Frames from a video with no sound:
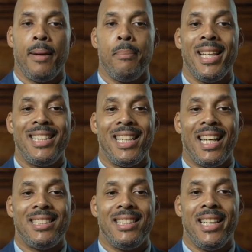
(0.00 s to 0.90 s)

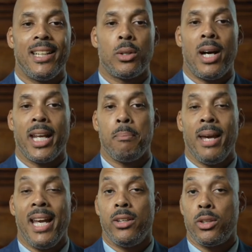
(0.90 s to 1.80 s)
PTSD and chronic
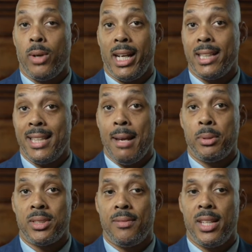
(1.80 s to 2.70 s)
pain are great
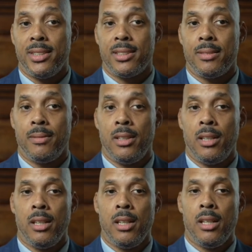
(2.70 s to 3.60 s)
examples of this.
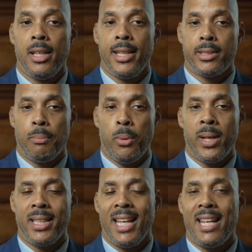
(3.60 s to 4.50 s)

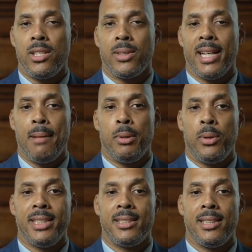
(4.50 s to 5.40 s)
Supporting the
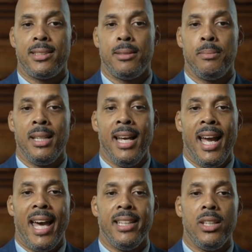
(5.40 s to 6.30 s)
endocannabinoid system
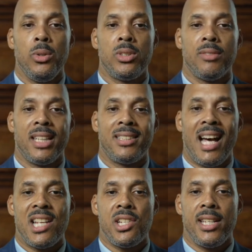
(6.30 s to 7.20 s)
and the use of
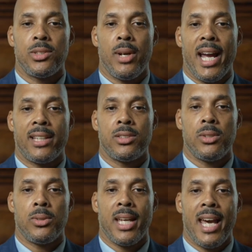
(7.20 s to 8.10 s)
exogenous or
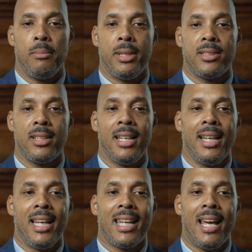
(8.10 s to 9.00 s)
external cannabis
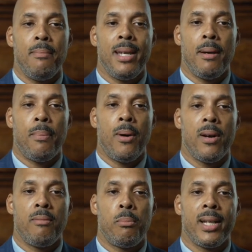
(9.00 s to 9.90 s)
can be a part
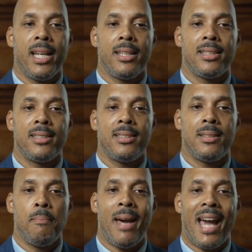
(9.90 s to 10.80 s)
of bringing the
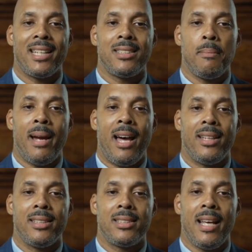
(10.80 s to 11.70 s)
system back into
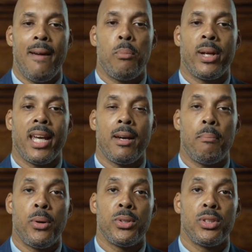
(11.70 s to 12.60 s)
balance and bringing a
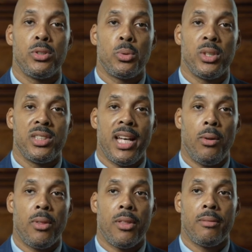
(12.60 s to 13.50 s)
person towards health.